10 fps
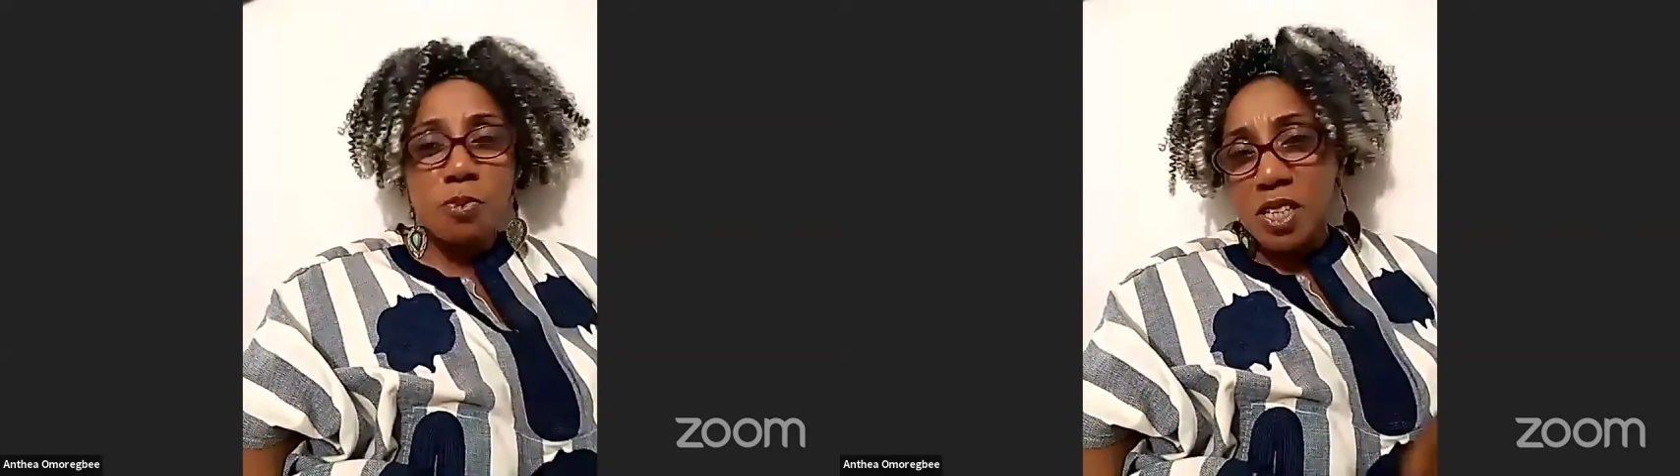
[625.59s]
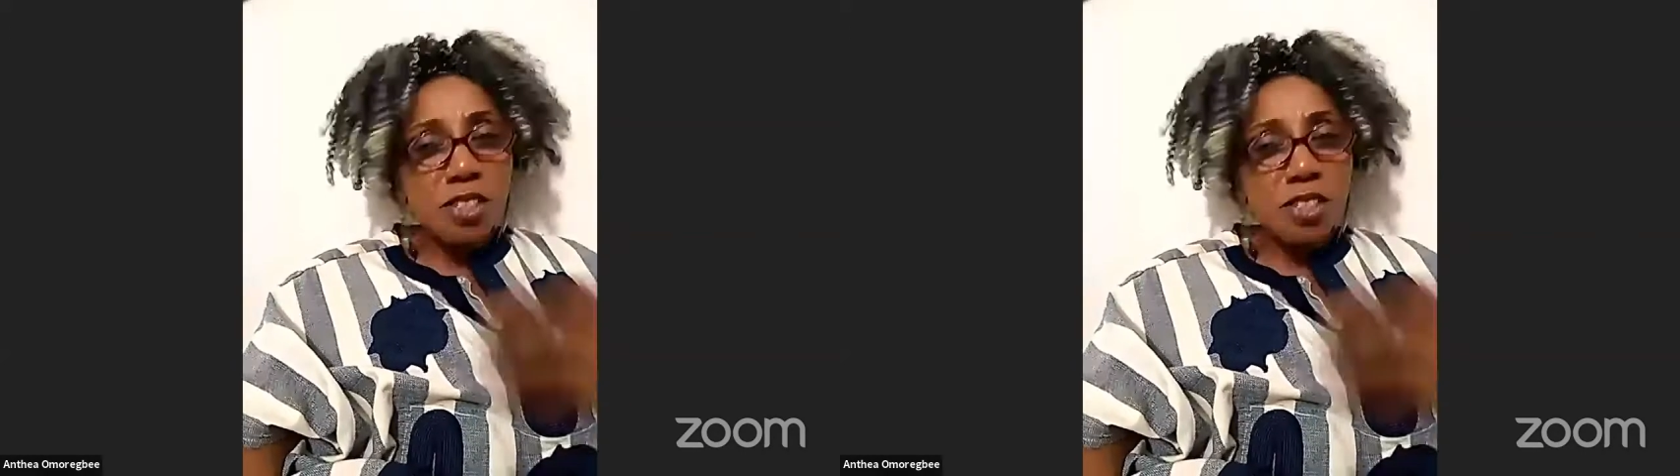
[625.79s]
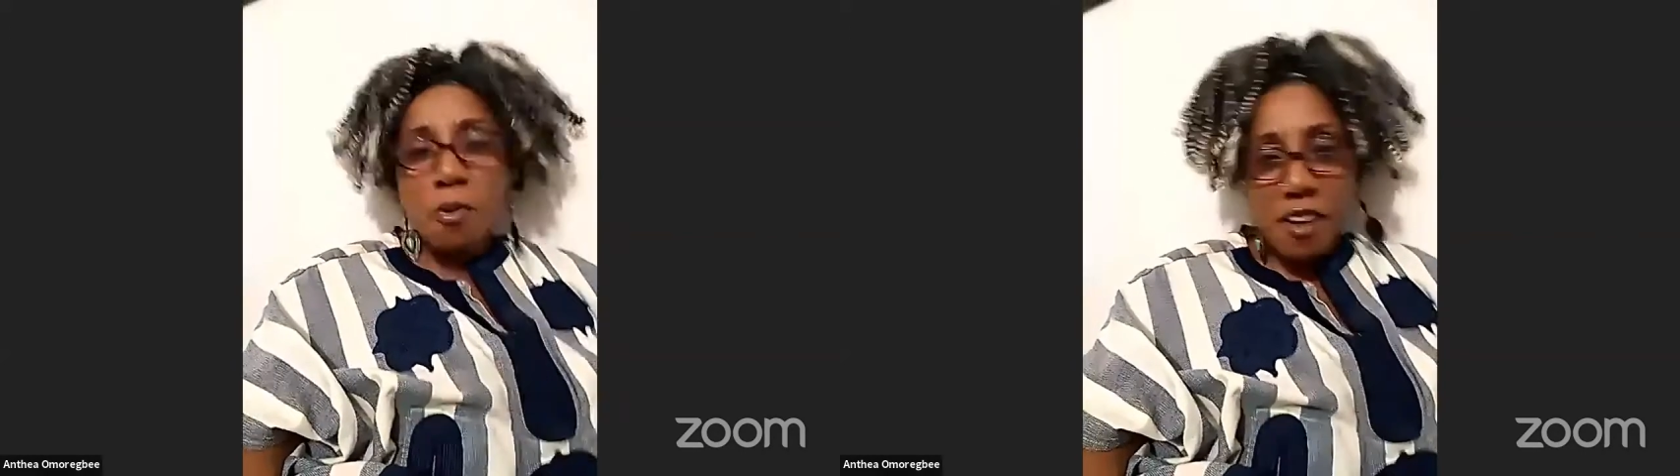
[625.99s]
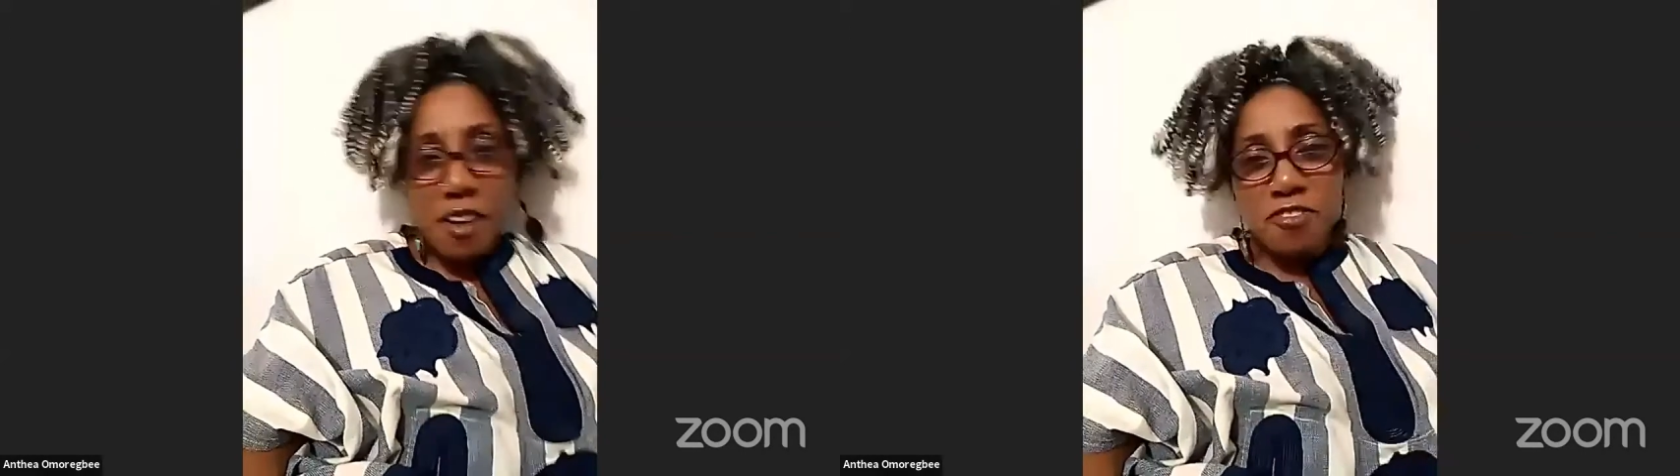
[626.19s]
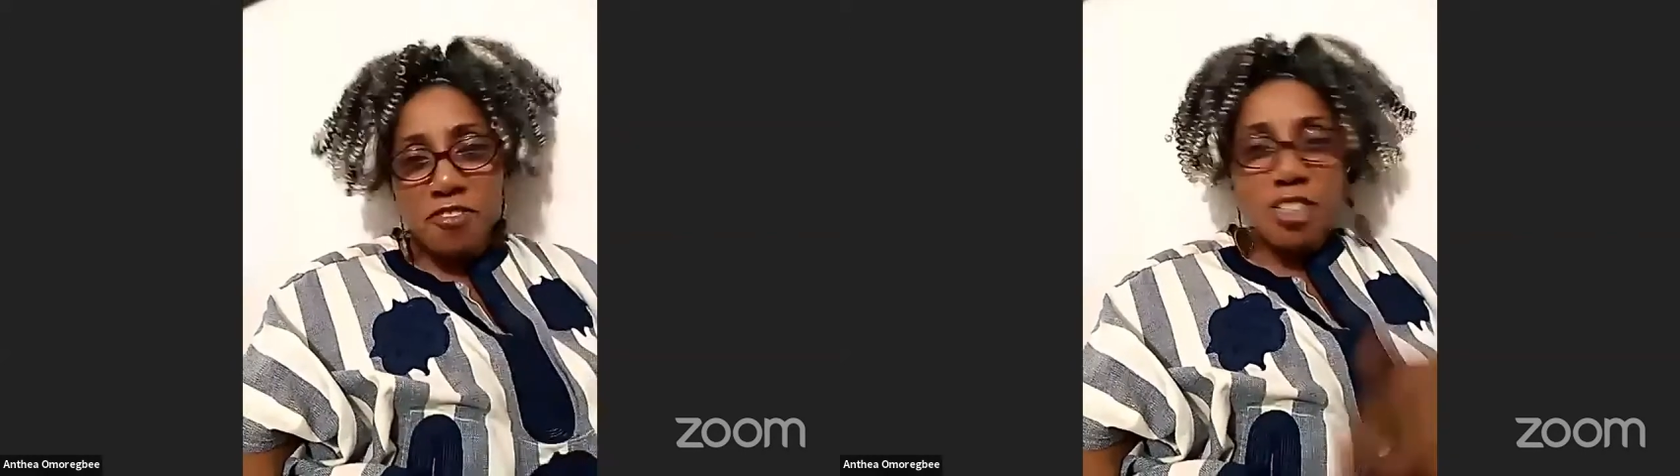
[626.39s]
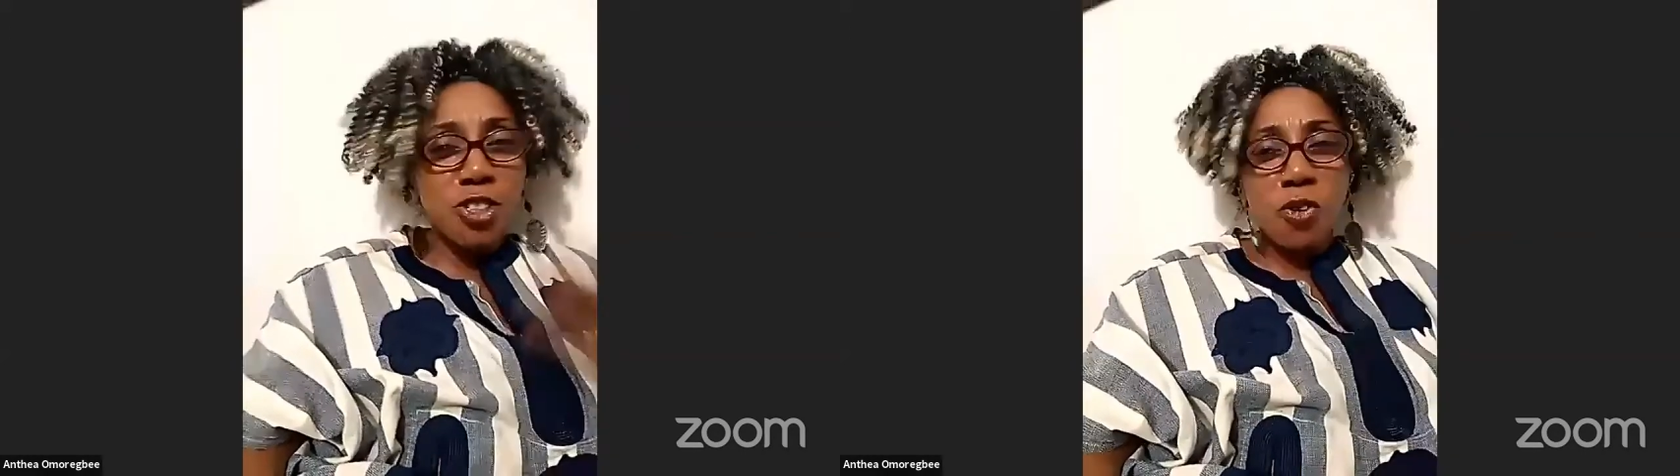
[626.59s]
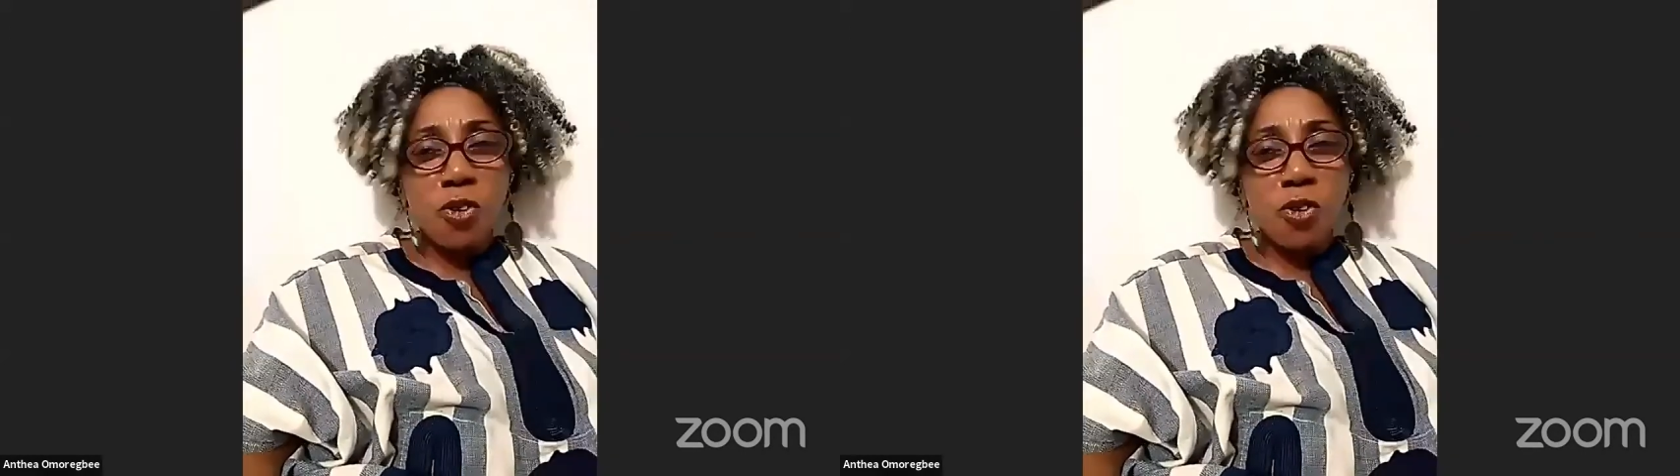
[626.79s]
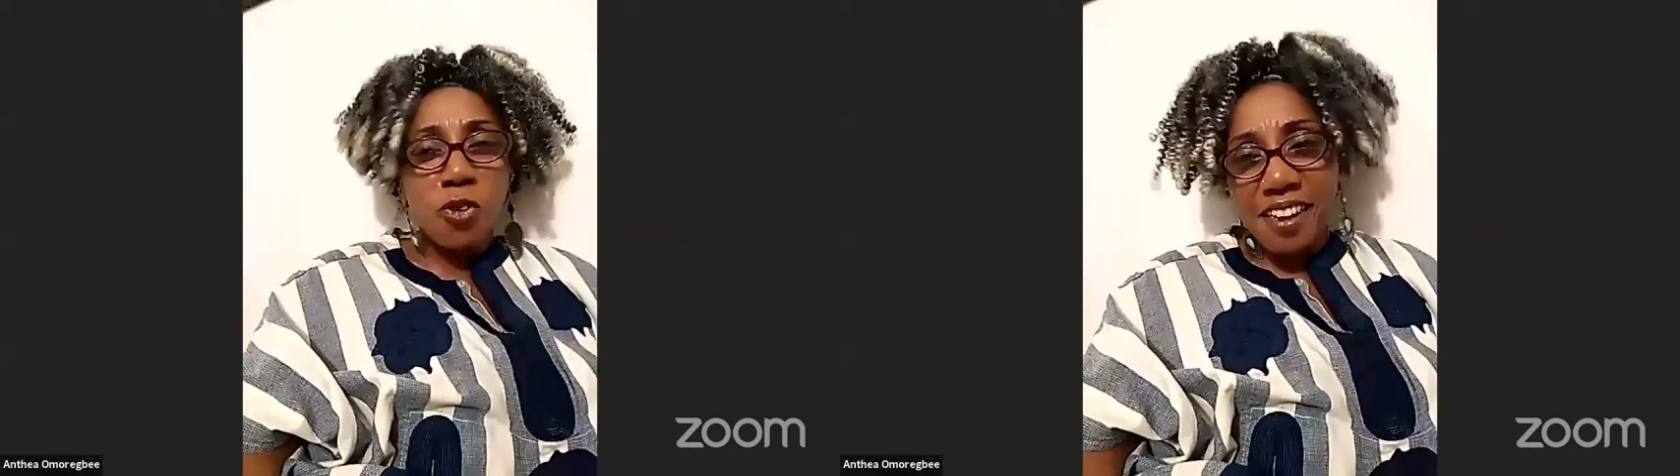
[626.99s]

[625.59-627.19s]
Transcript: you're my friend, it's okay.